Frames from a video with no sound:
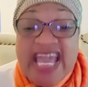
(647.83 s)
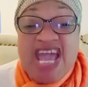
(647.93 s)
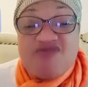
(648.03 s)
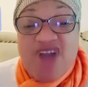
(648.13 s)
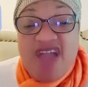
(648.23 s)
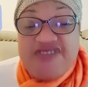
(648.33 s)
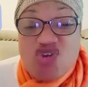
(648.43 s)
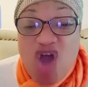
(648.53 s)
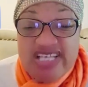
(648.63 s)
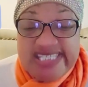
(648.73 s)
even if you
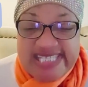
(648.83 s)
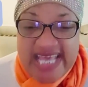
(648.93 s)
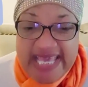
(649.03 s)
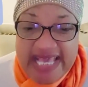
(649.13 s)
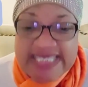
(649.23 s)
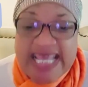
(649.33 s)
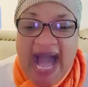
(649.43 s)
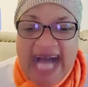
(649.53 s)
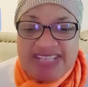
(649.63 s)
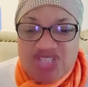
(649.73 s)
don't see it
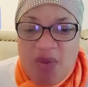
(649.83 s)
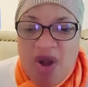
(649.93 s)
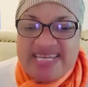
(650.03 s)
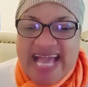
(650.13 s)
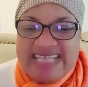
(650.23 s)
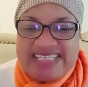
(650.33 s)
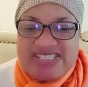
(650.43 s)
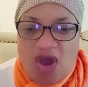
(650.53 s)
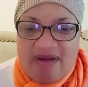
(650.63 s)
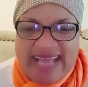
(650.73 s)
and someone else is
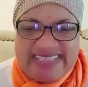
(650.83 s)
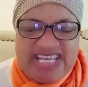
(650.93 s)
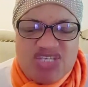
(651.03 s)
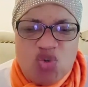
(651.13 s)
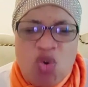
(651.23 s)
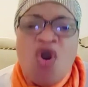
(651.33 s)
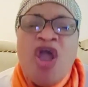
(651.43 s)
correcting you.